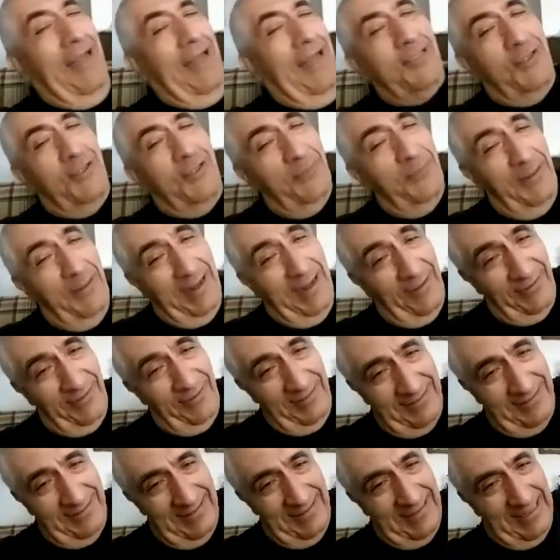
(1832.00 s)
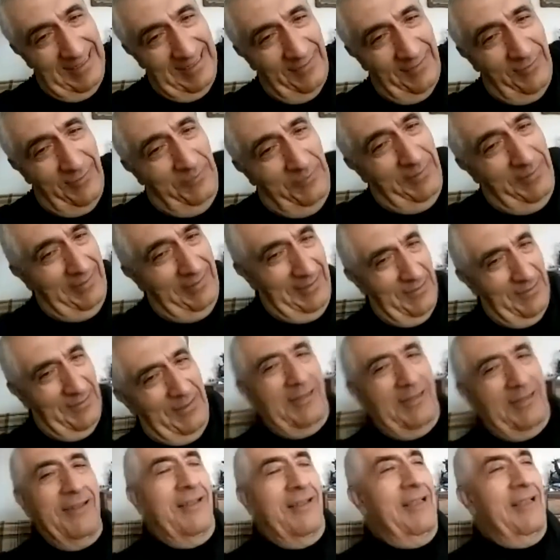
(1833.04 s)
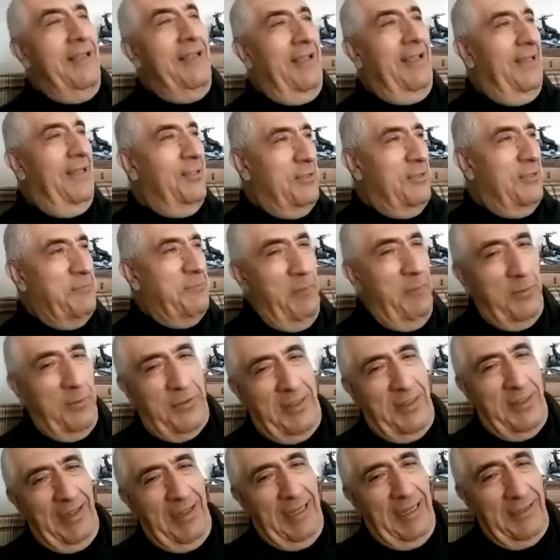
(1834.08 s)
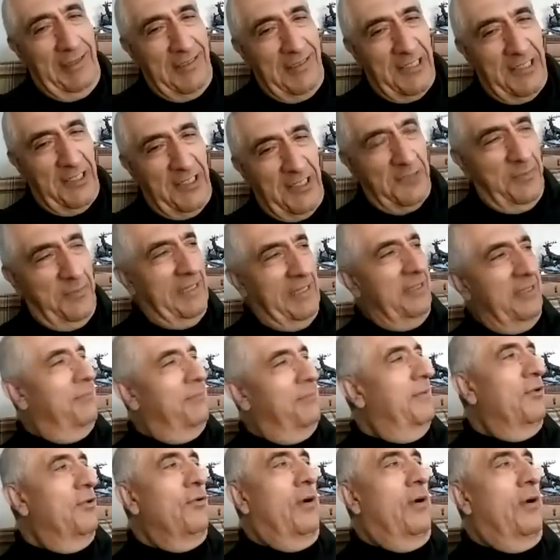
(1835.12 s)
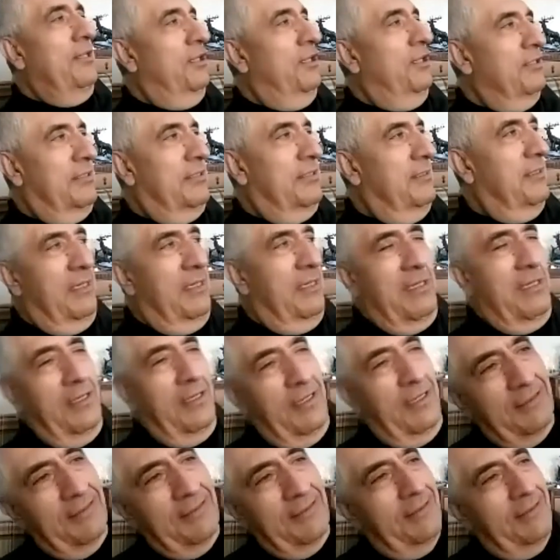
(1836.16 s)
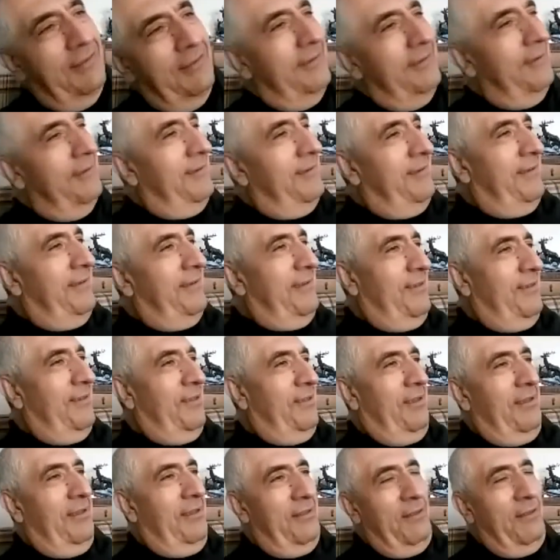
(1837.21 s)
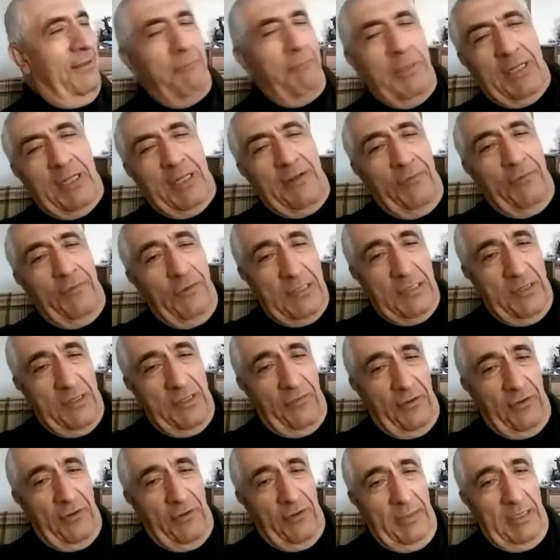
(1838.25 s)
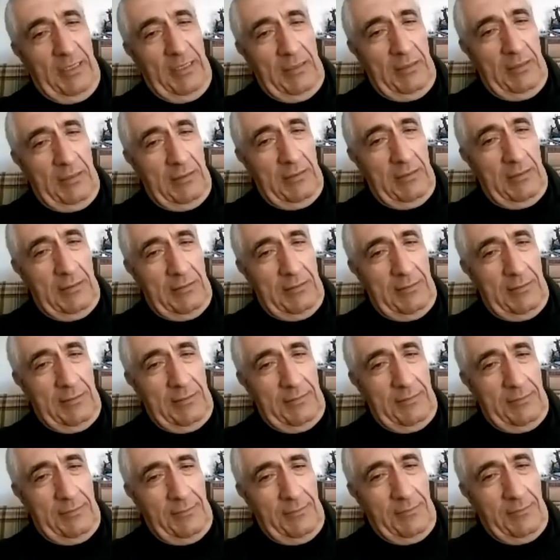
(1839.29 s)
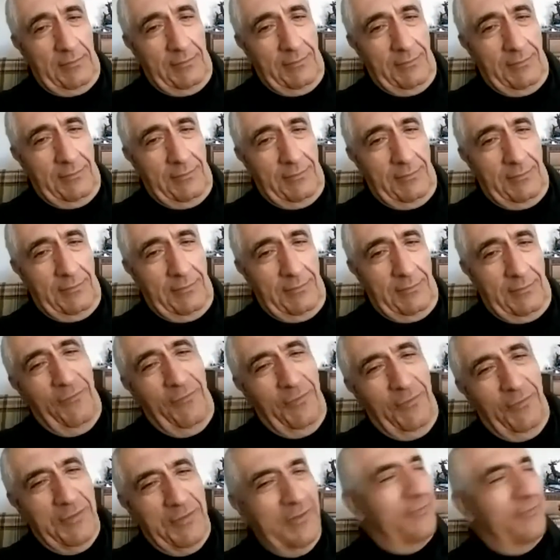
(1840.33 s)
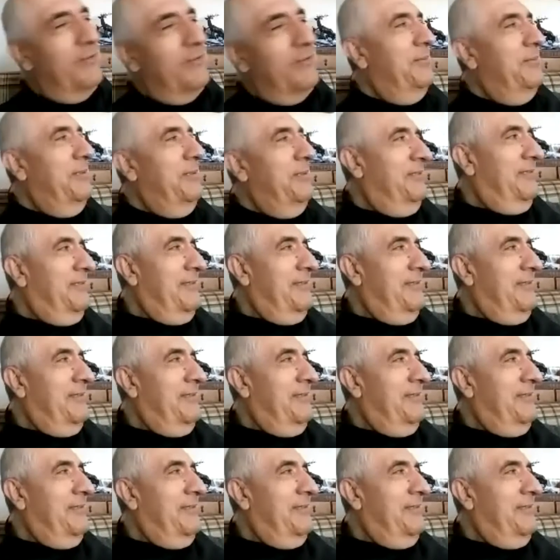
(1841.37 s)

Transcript: I shouldn't be laughing. I have to admit, otherwise people think I disrespect them. No, I don't. Uh, uh, a bit confusing for me. A bit too confusing for me.